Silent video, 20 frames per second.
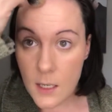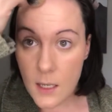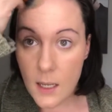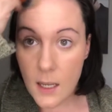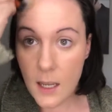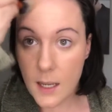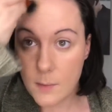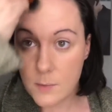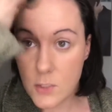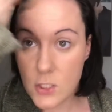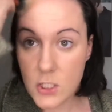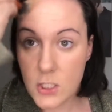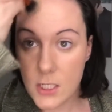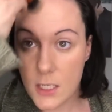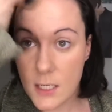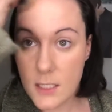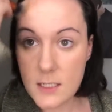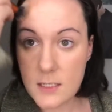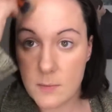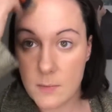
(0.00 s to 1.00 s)
I'm
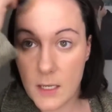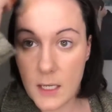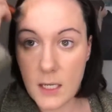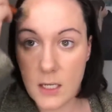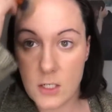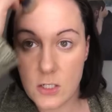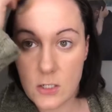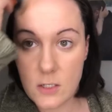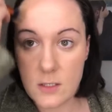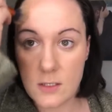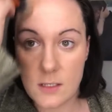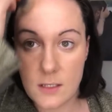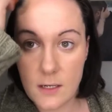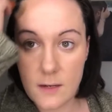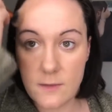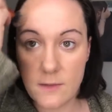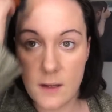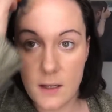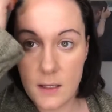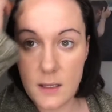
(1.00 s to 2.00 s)
just making sure there's
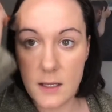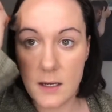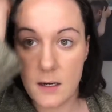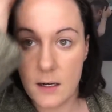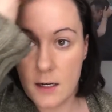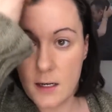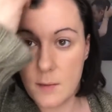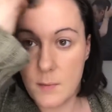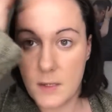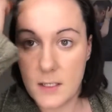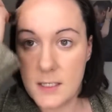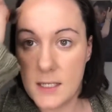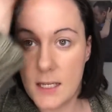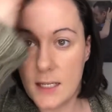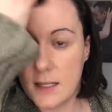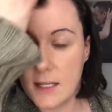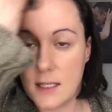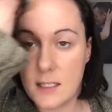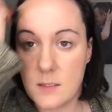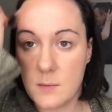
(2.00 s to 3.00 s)
enough on there. I'm going to take
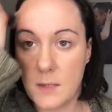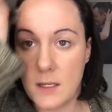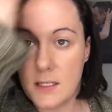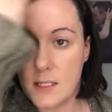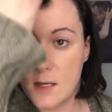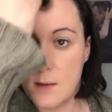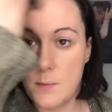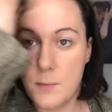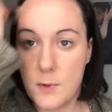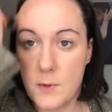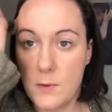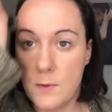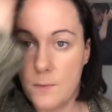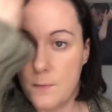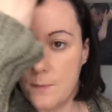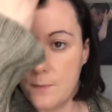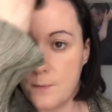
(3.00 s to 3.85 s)
that to my temple